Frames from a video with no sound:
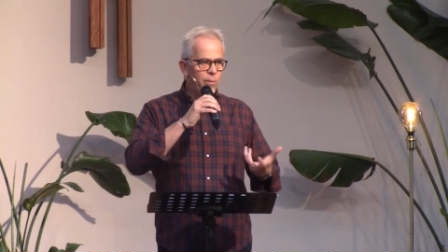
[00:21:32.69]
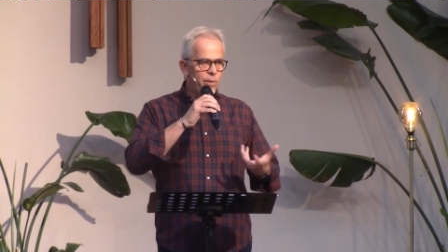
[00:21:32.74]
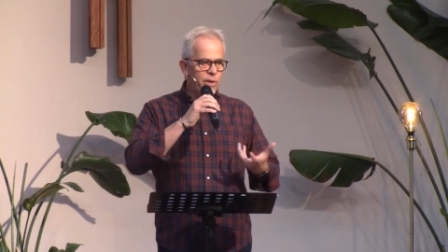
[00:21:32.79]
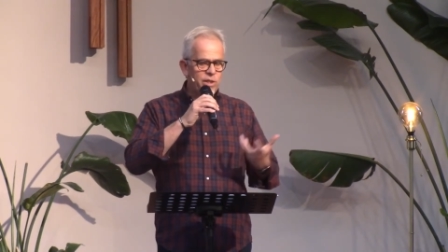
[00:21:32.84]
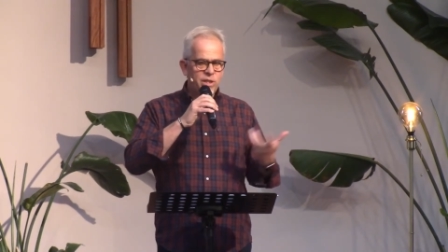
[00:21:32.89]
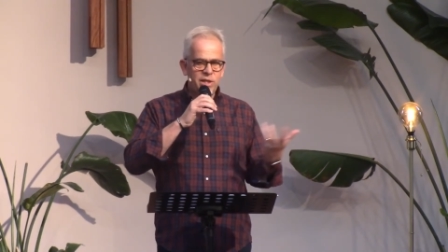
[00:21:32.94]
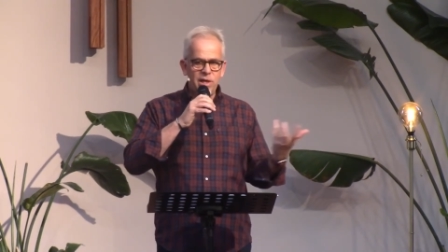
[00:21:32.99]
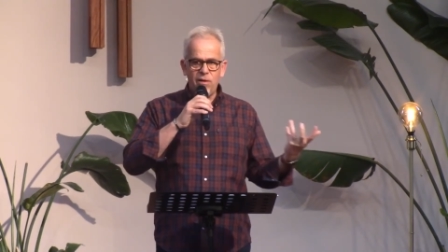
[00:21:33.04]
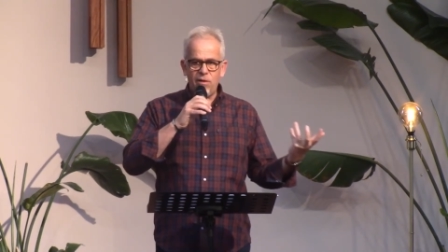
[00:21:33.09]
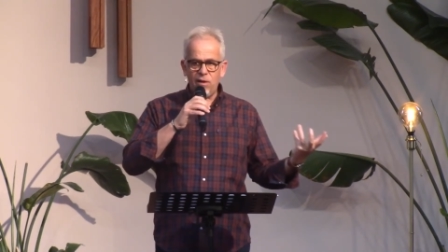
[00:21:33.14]
We
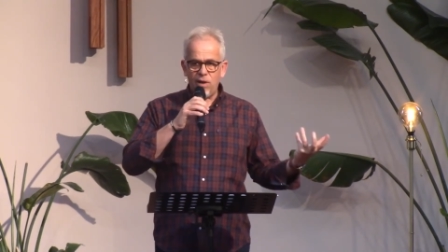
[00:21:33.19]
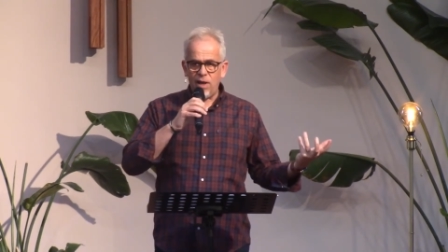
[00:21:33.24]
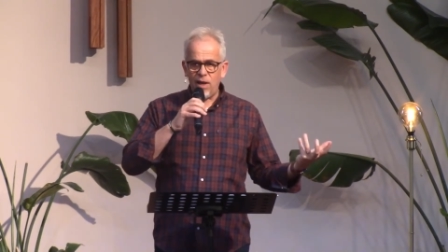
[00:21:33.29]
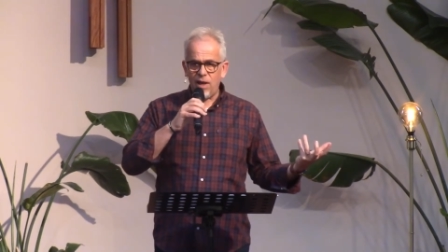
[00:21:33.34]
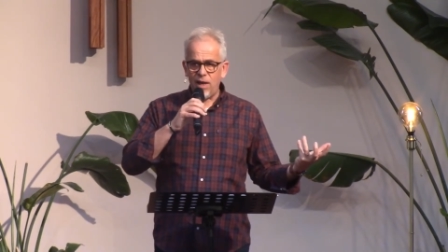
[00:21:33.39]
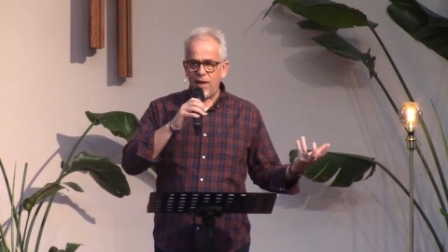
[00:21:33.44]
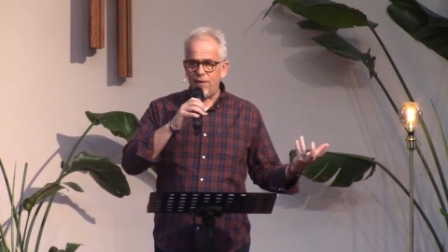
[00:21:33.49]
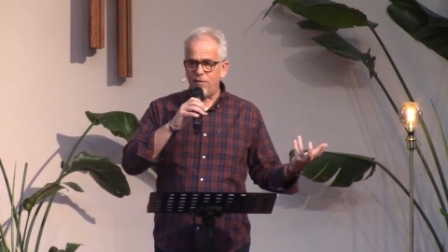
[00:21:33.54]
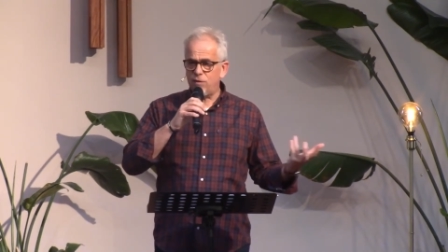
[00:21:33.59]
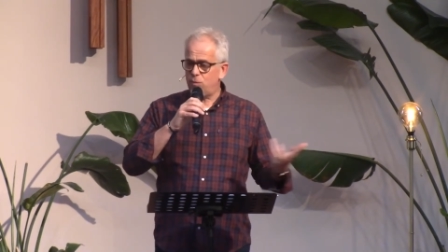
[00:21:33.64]
share our
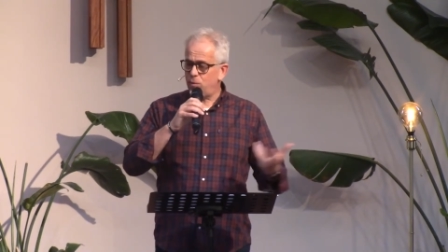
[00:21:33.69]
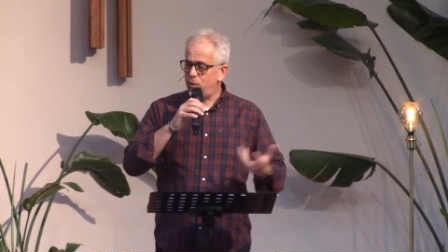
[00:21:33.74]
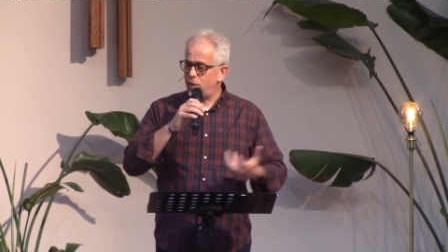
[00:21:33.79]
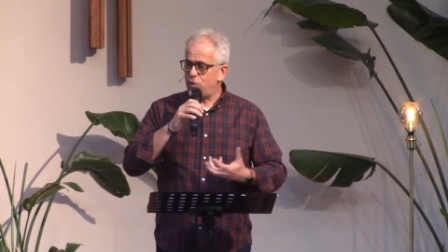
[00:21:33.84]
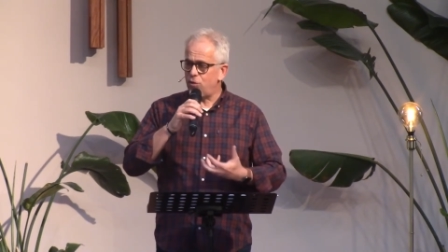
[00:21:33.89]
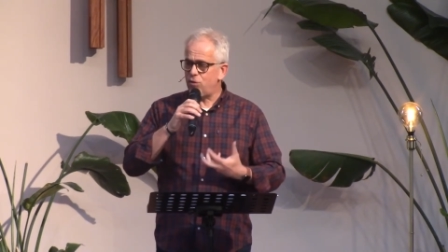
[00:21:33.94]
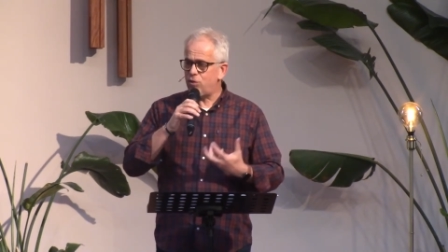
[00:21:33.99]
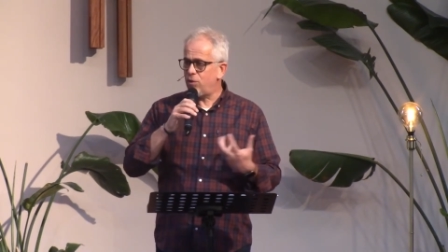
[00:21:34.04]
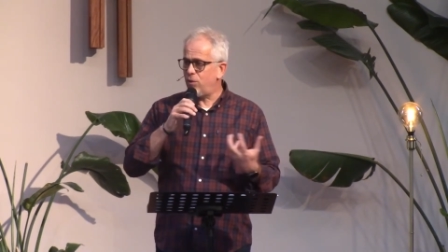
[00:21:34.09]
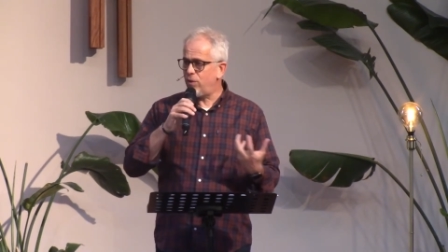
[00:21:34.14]
lives, and we
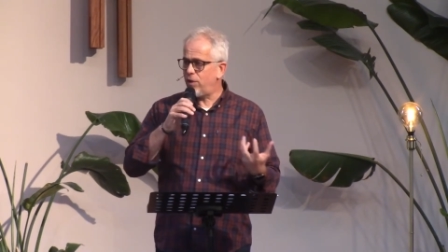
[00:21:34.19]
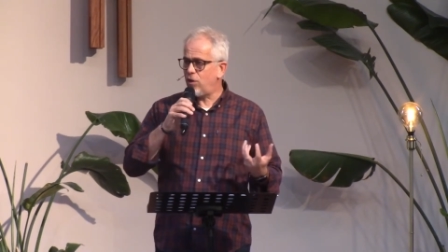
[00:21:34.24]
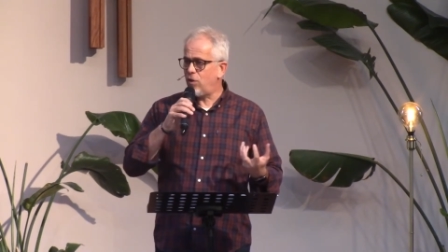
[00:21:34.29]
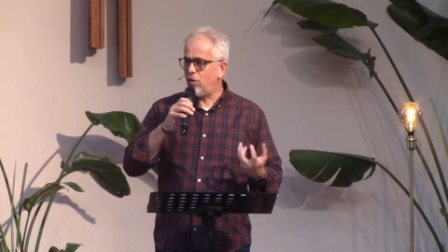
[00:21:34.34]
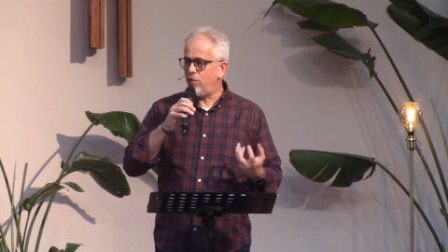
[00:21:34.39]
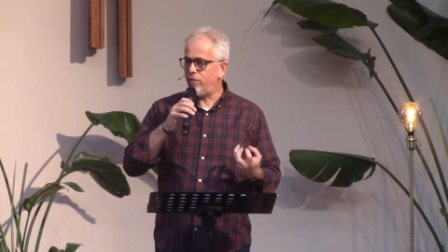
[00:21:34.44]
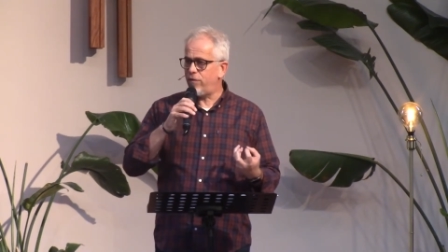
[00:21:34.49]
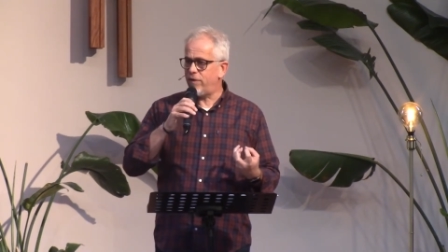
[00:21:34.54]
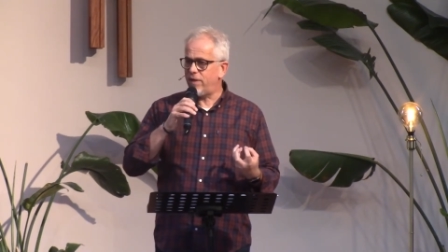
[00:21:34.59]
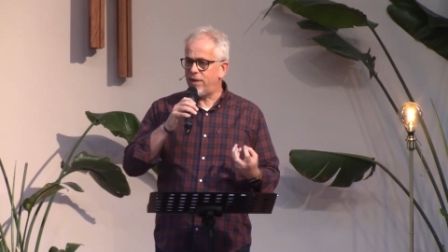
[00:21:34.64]
do so in
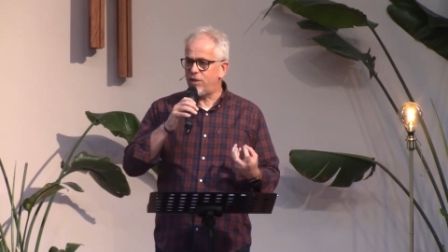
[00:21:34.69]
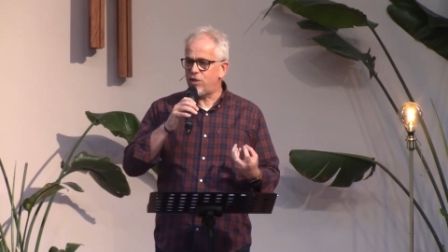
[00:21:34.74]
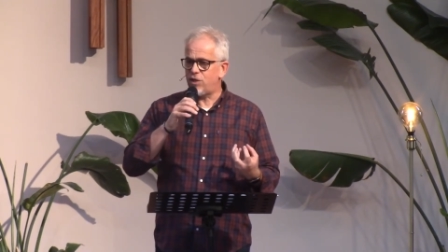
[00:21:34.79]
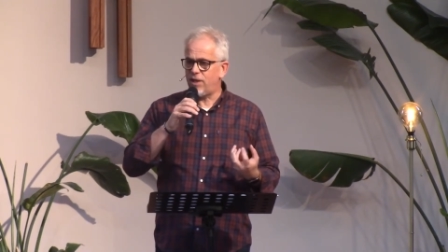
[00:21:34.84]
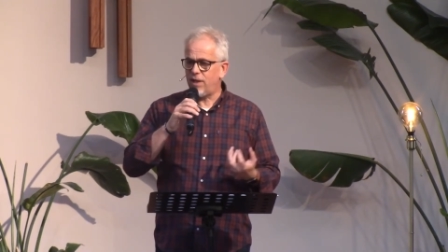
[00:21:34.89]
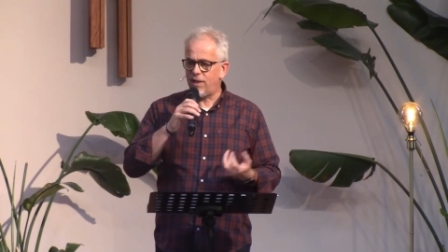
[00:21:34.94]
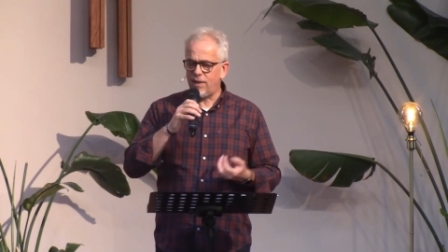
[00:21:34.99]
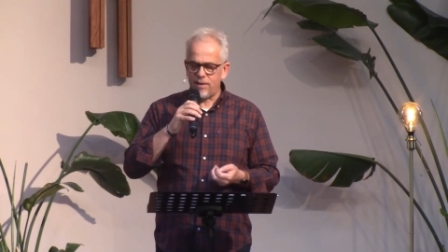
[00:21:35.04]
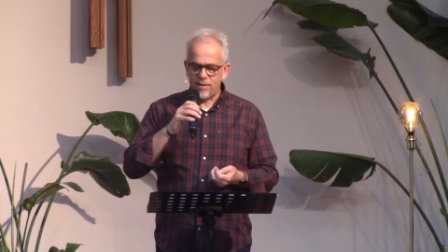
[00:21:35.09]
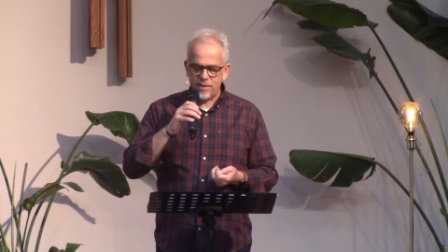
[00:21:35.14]

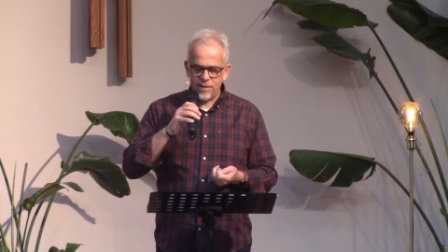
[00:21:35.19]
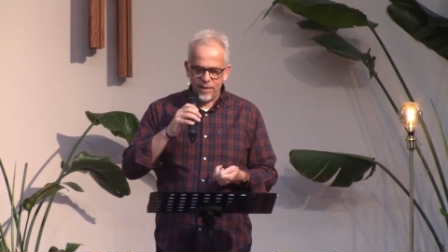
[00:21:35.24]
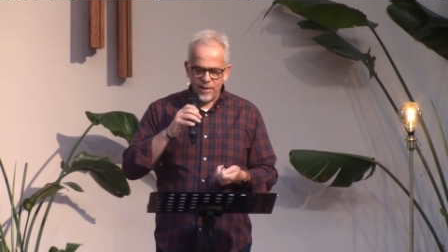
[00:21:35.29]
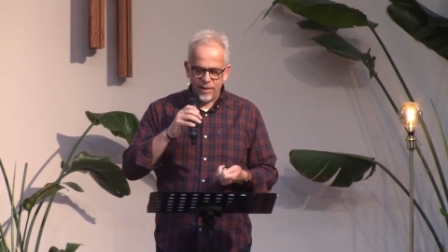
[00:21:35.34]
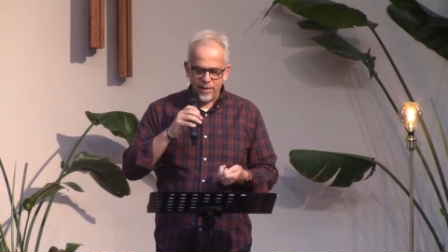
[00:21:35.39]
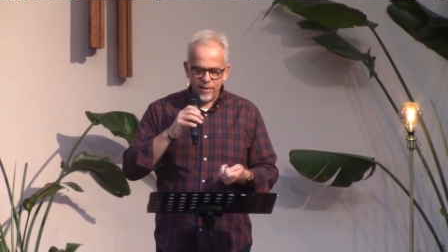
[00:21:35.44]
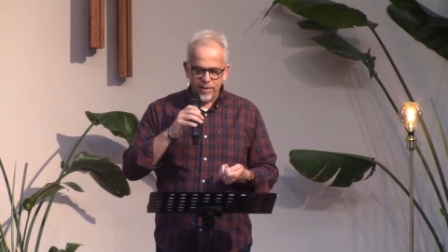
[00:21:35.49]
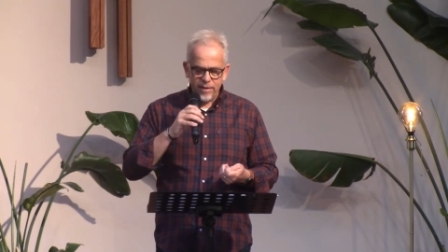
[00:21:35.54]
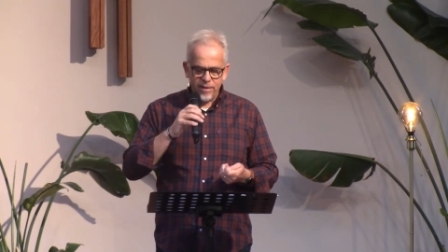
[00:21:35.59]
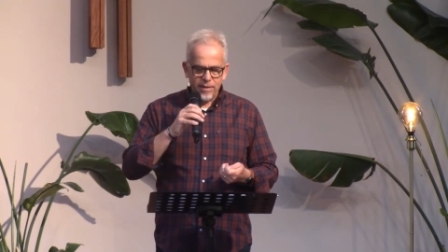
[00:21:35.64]
confidentiality.